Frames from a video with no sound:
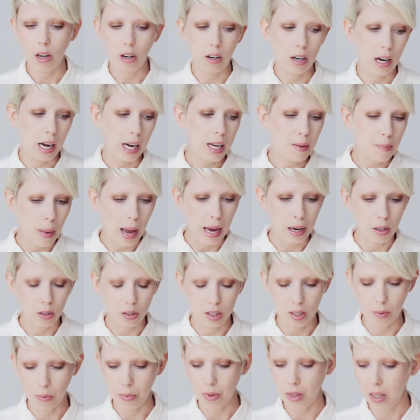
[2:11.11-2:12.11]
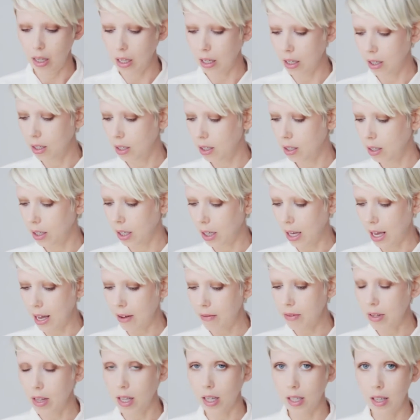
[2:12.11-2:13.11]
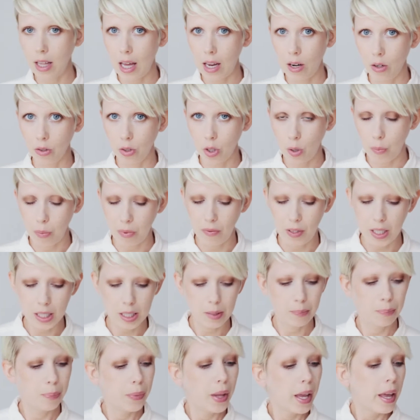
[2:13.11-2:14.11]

our iMac or something like heavy like that on top of it.